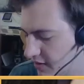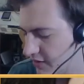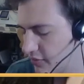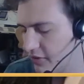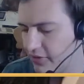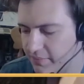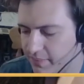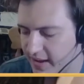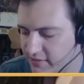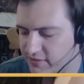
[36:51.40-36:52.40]
to call those, like
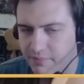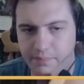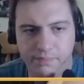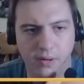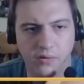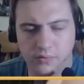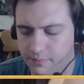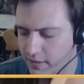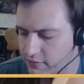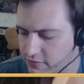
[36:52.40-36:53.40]
banister
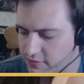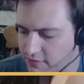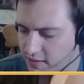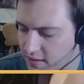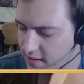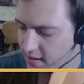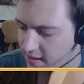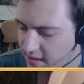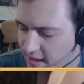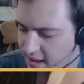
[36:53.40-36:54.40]
posts,
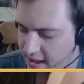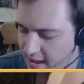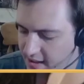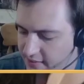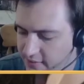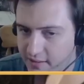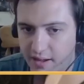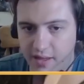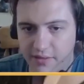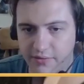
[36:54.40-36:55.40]
and
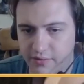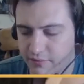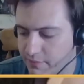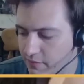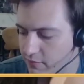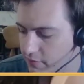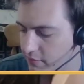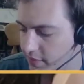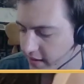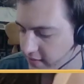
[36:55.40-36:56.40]
other sort of
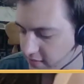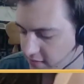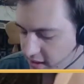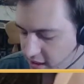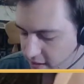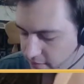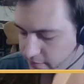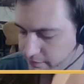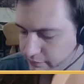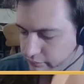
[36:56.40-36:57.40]
banisters here.
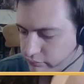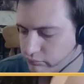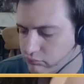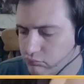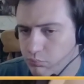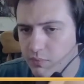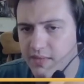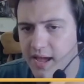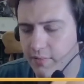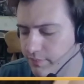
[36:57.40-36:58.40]

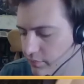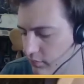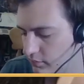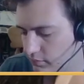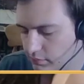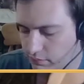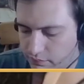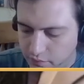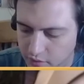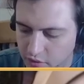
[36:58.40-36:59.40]
Now,
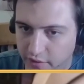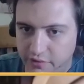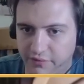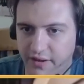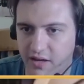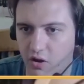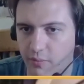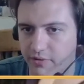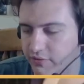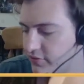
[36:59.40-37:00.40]
you'll notice I've taken a whole
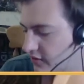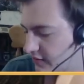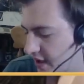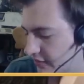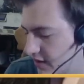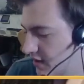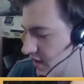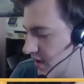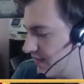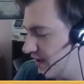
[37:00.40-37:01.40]
bunch of chunks out,
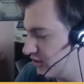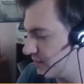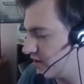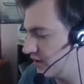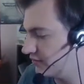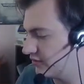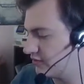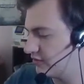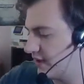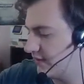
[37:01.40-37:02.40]
and that is because, just to
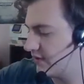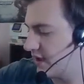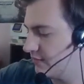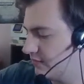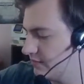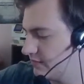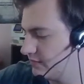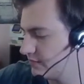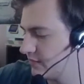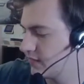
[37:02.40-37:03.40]
save time,
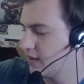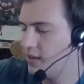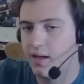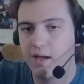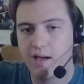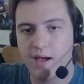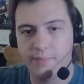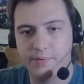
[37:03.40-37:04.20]
I put